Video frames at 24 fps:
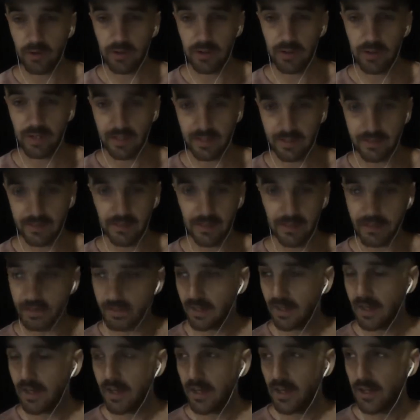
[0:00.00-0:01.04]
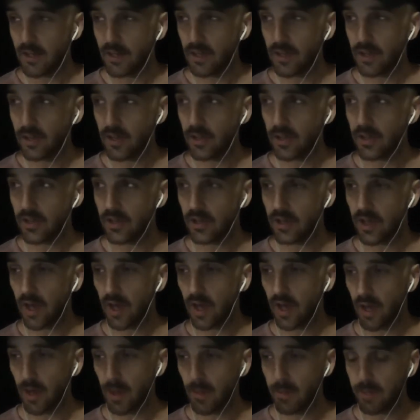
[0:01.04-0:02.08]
LinkedIn. You mm-hmm.